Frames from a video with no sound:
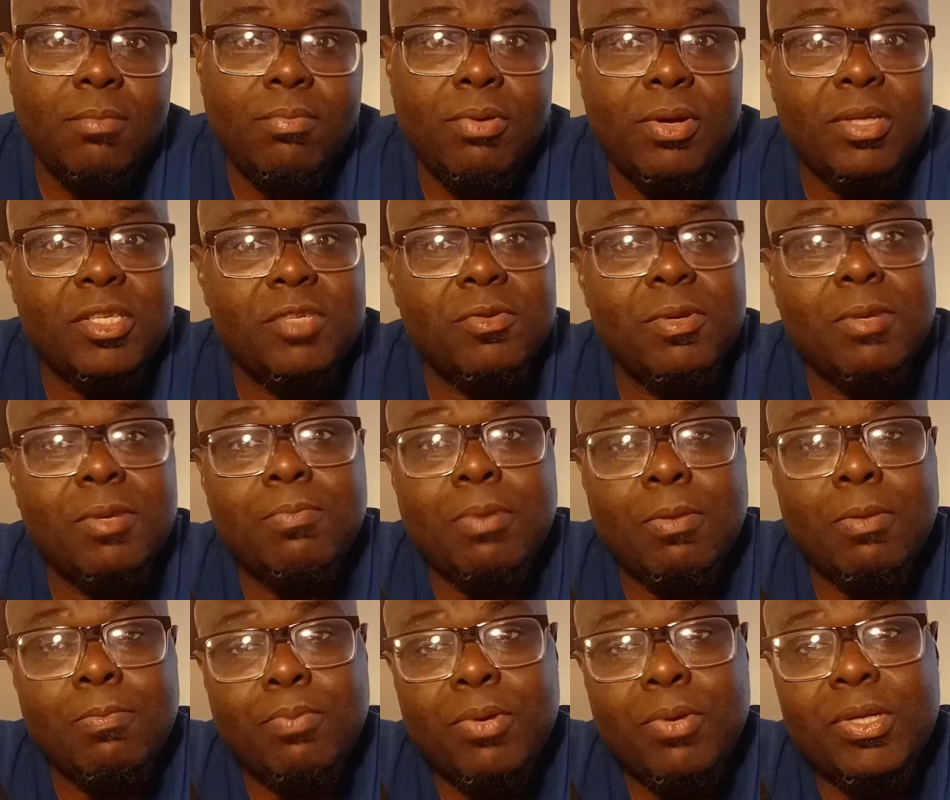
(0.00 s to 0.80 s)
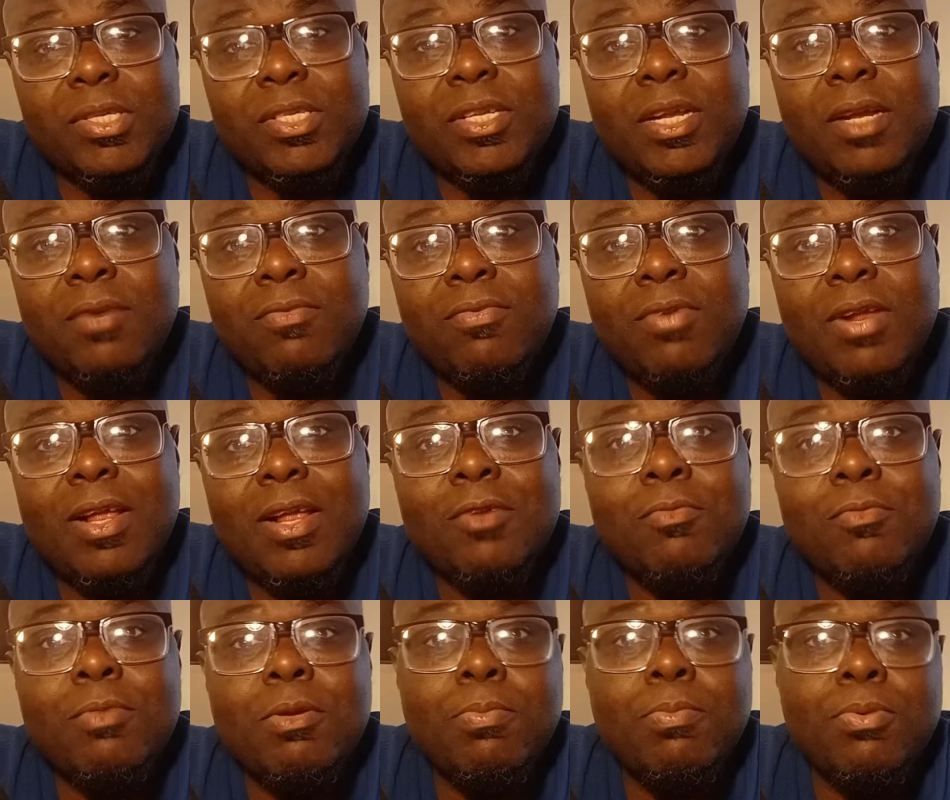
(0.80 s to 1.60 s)
President
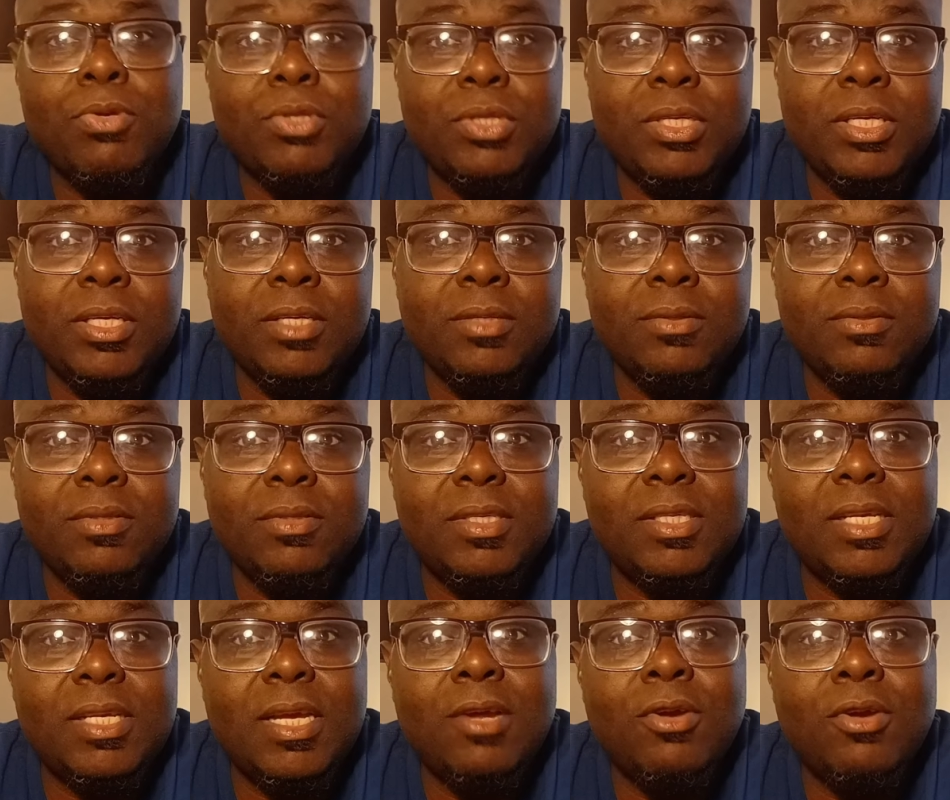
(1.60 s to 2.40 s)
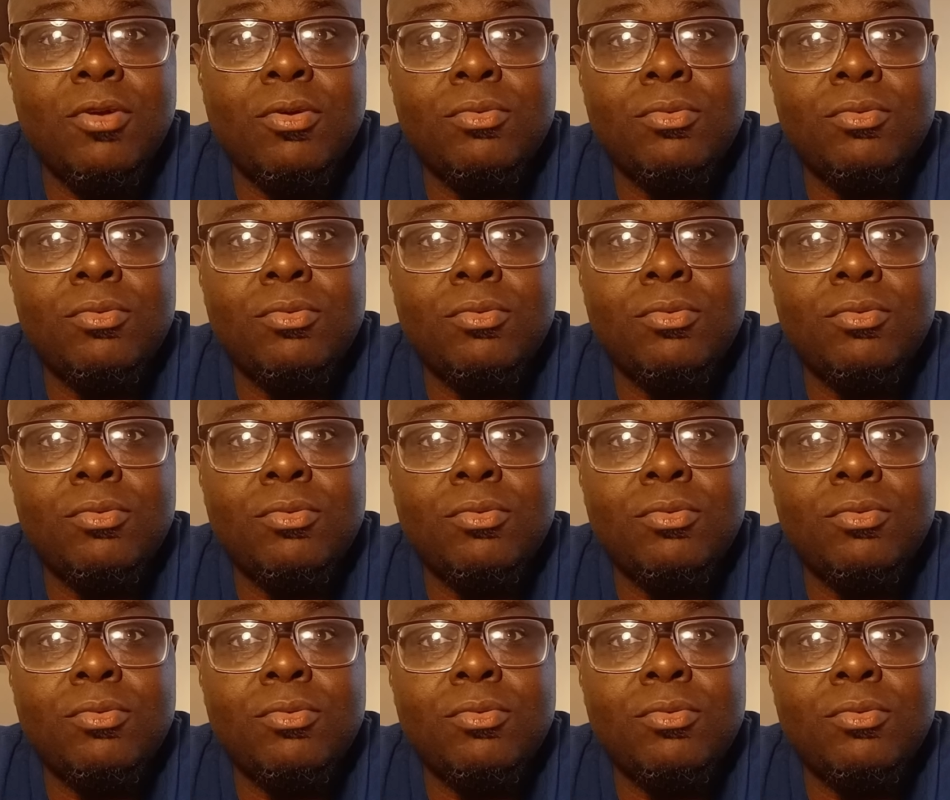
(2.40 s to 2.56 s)
Vladimir Putin said